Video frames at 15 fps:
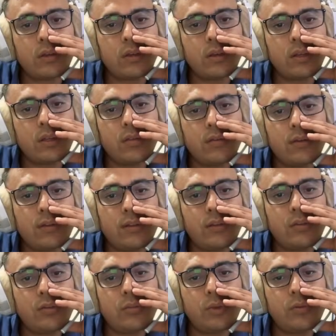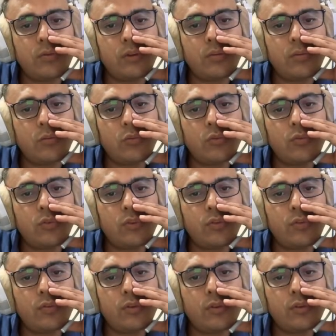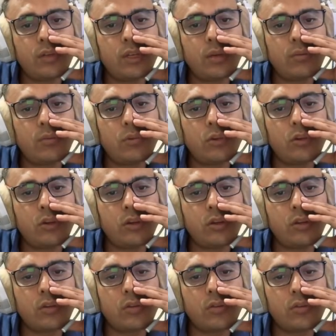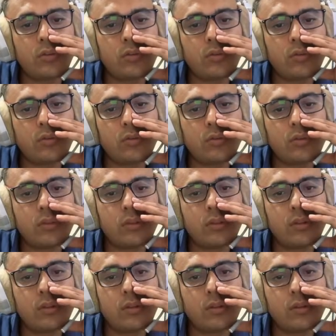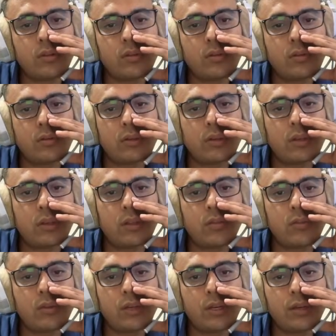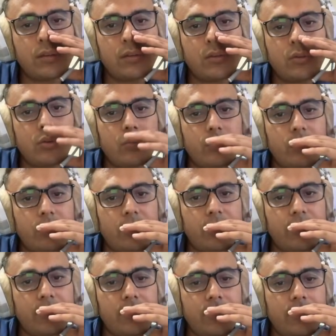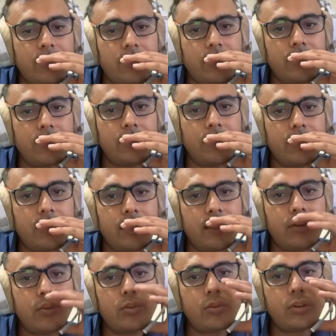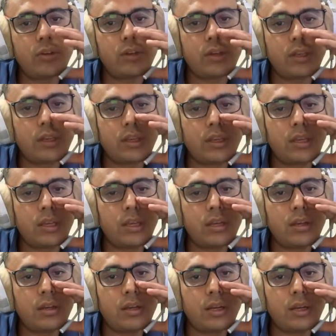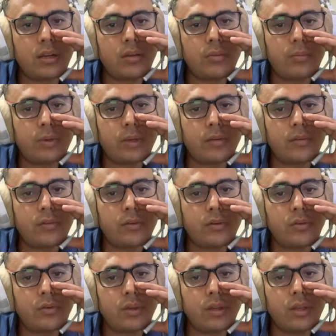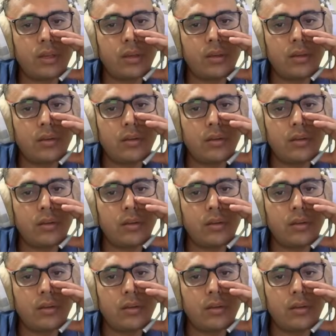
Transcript: Otherwise, there should be one move which was like blockers. So, okay, so let's open it and try to create kind of pressure over here.